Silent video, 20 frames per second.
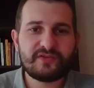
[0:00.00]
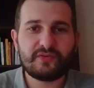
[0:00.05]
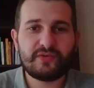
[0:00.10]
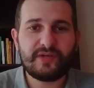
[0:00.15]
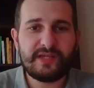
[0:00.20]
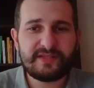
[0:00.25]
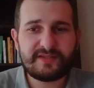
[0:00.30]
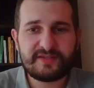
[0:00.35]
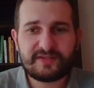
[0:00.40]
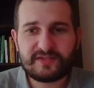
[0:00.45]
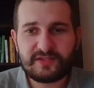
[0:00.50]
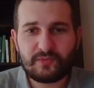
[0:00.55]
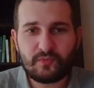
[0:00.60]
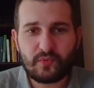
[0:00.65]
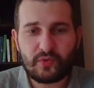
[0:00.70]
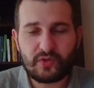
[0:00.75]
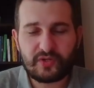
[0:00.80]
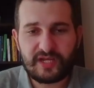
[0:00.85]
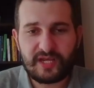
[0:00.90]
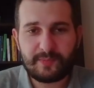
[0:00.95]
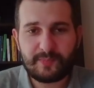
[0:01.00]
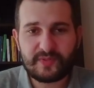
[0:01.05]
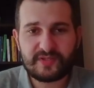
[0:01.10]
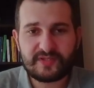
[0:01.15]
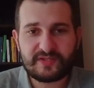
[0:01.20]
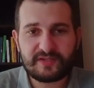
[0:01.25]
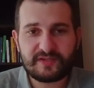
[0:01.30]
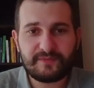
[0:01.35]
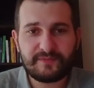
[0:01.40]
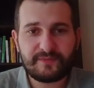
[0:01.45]
let's see what happens
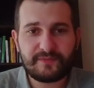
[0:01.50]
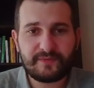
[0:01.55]
if,